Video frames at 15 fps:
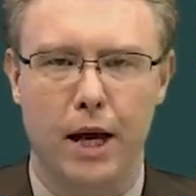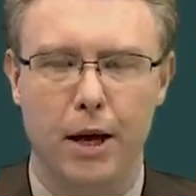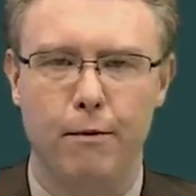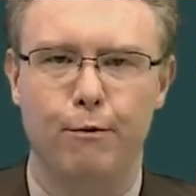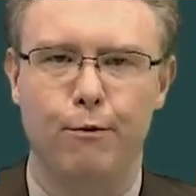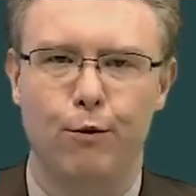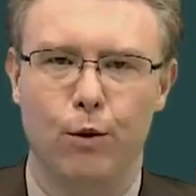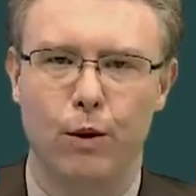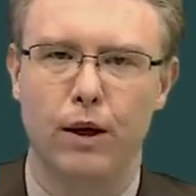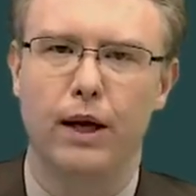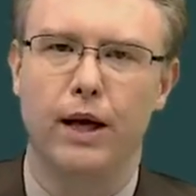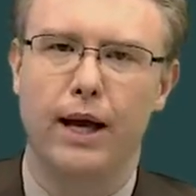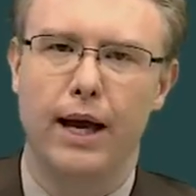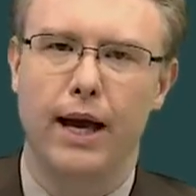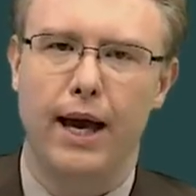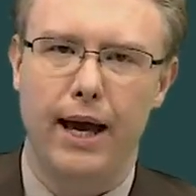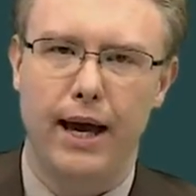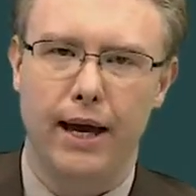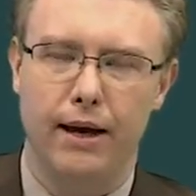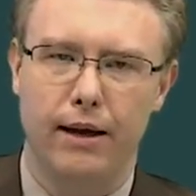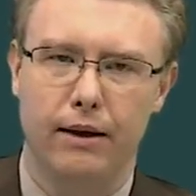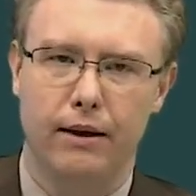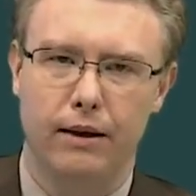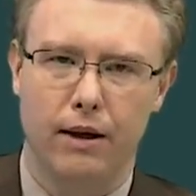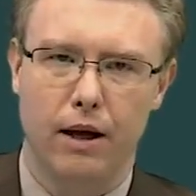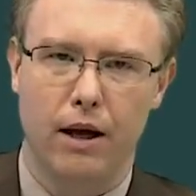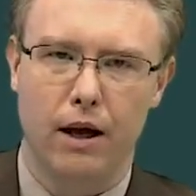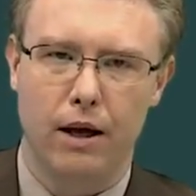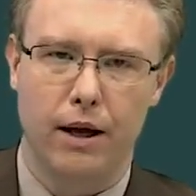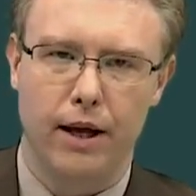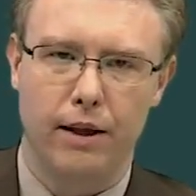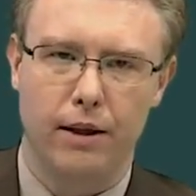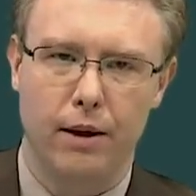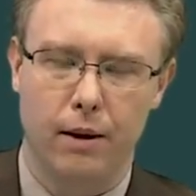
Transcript: aim for in, uh, in